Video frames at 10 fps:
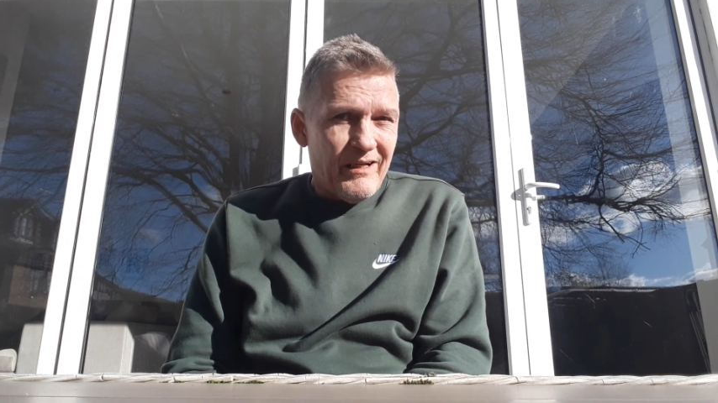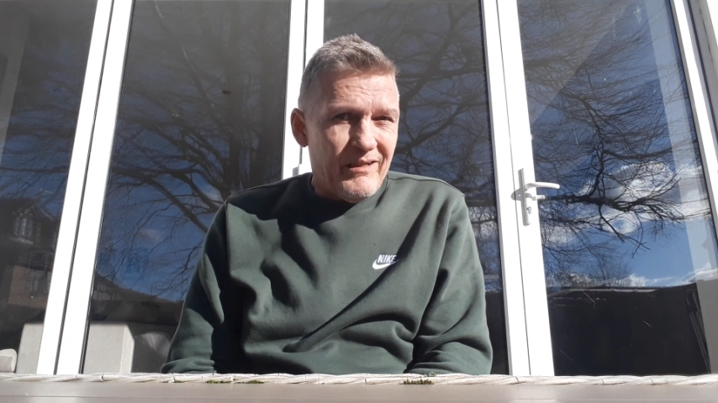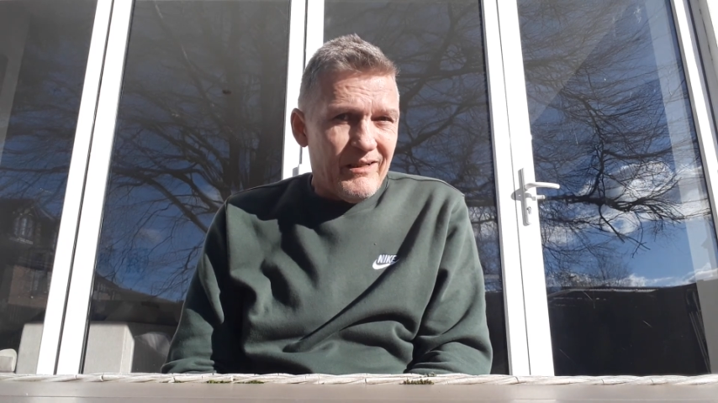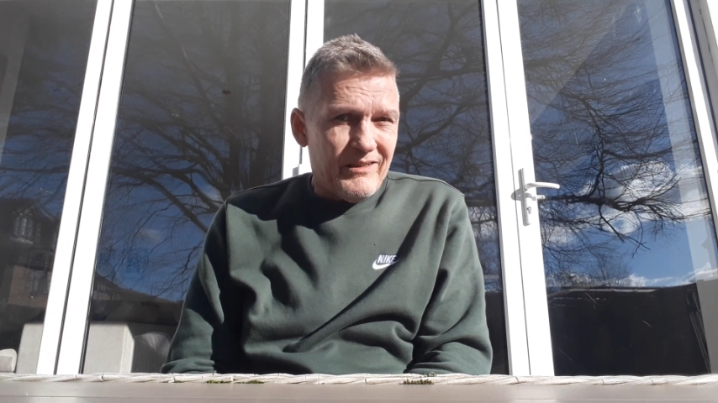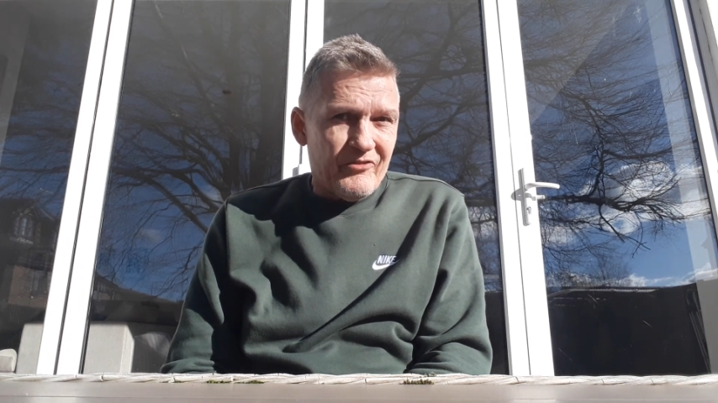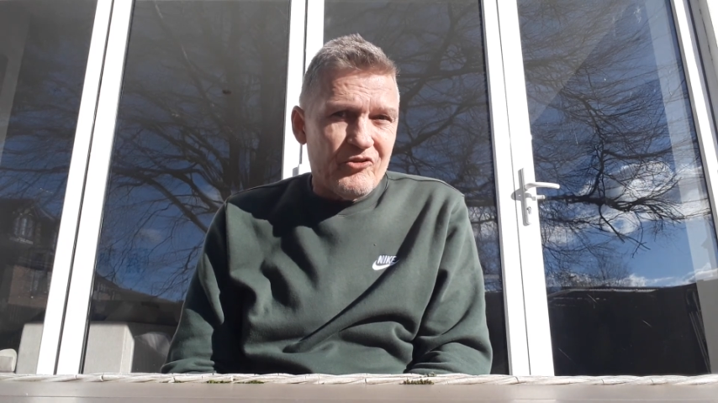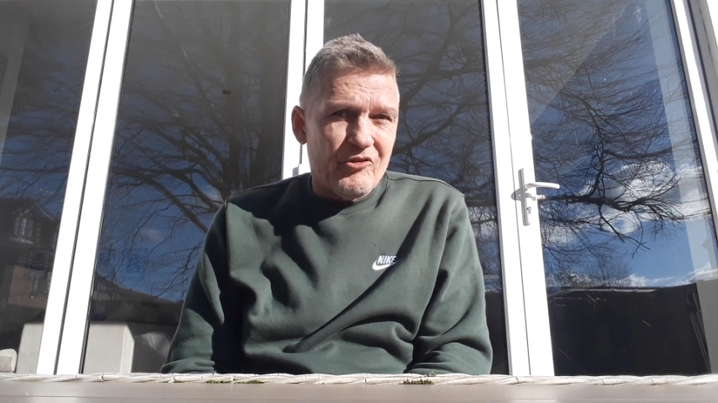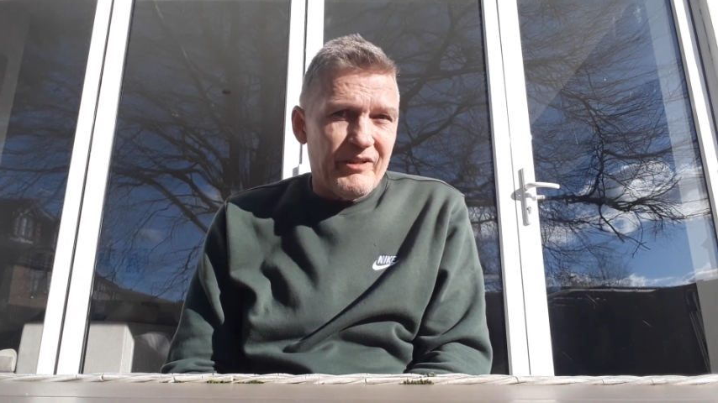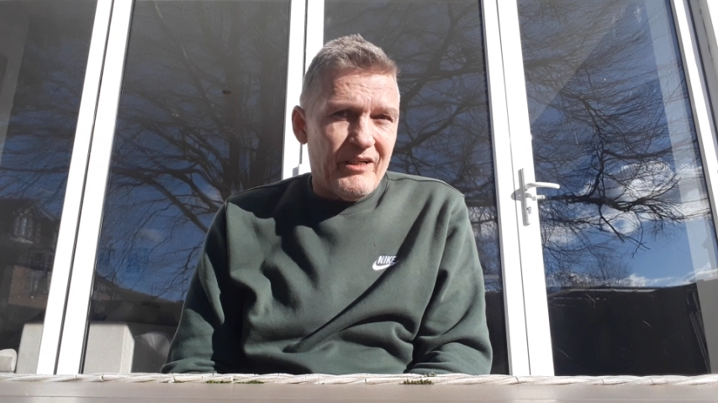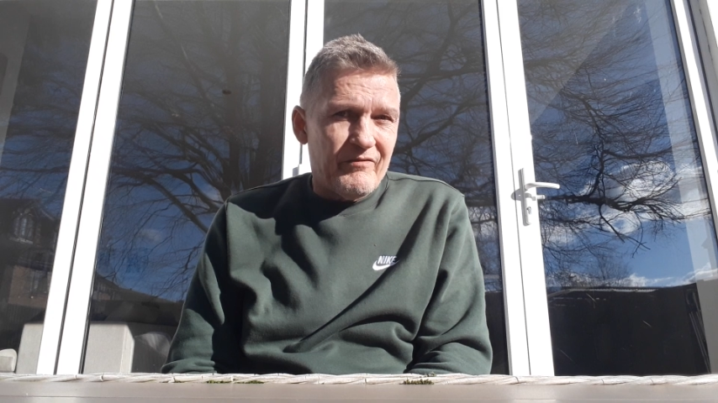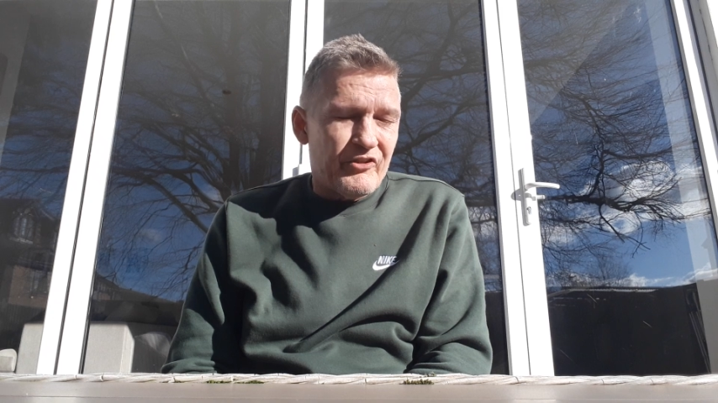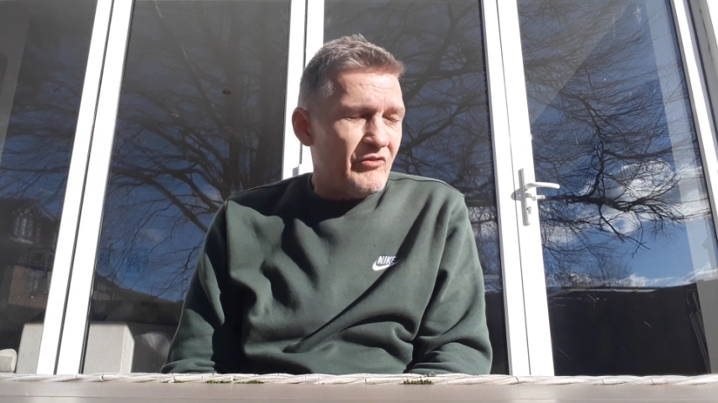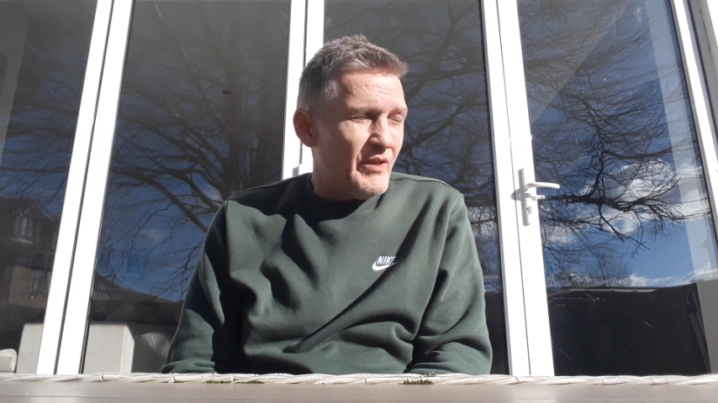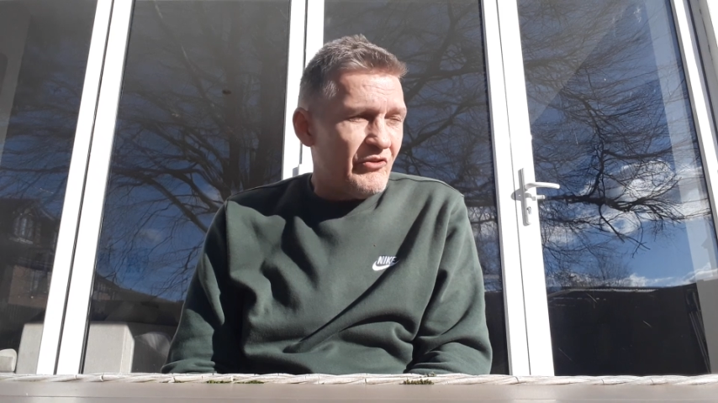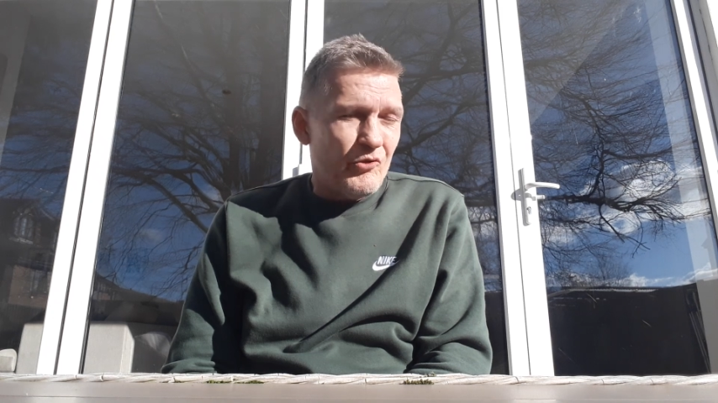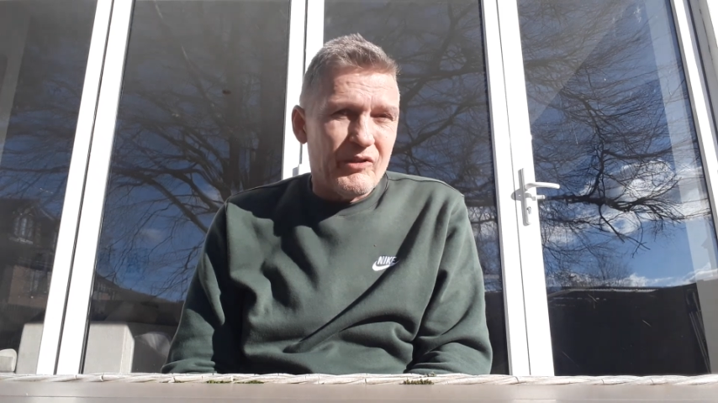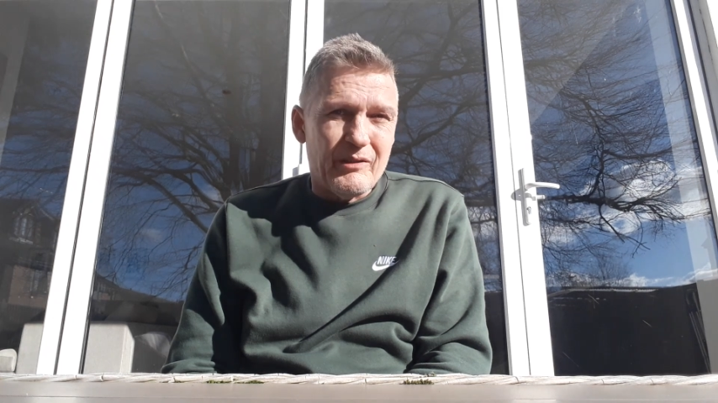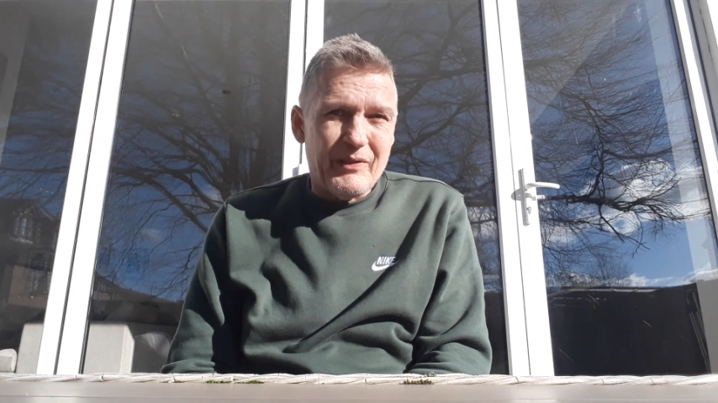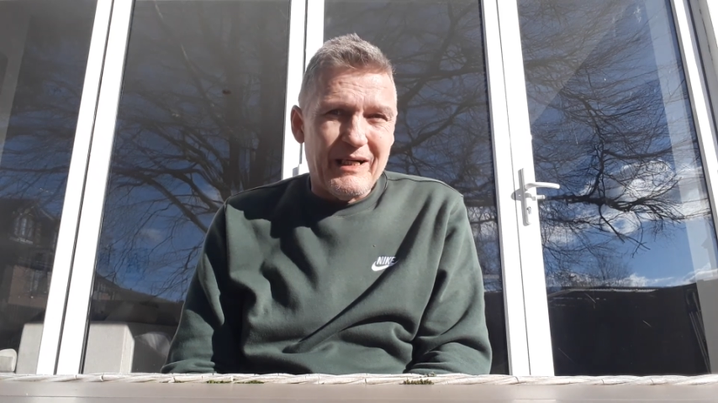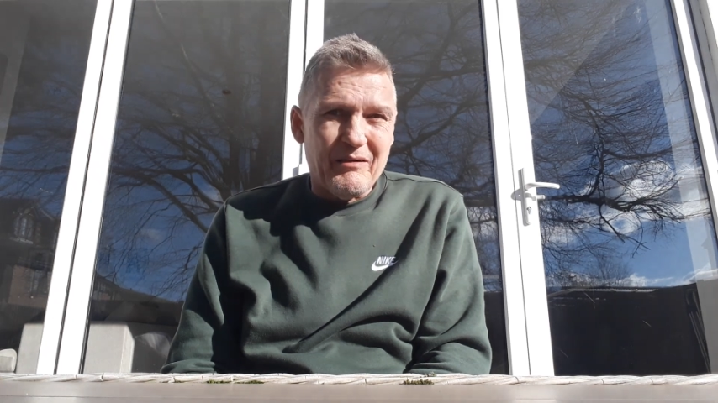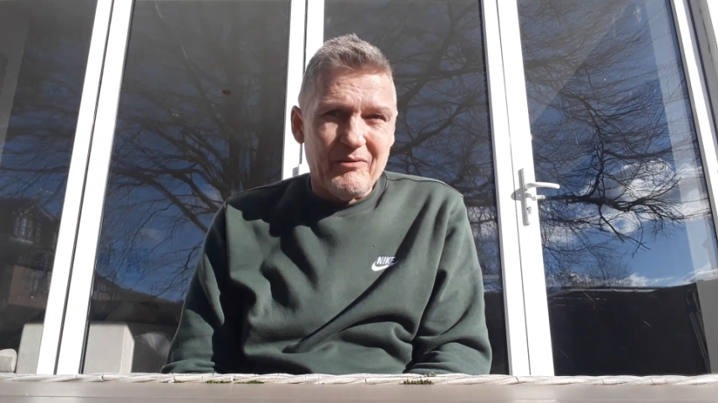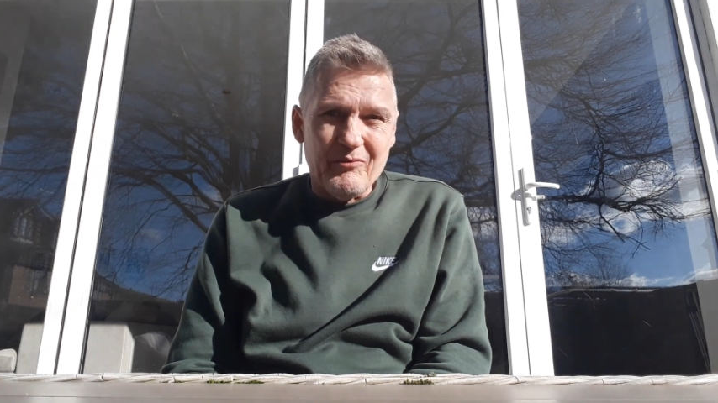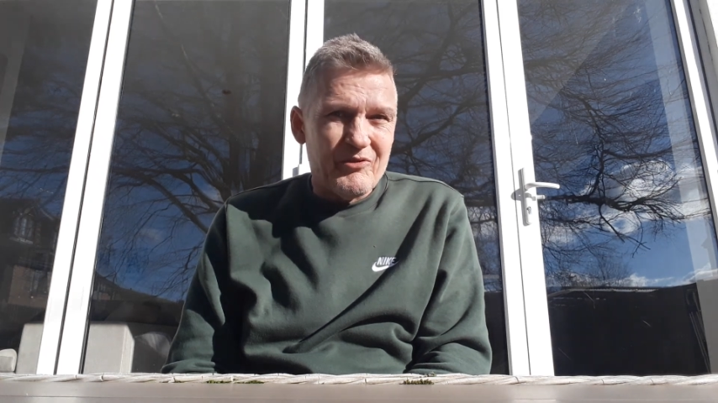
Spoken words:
The story I've just been talking about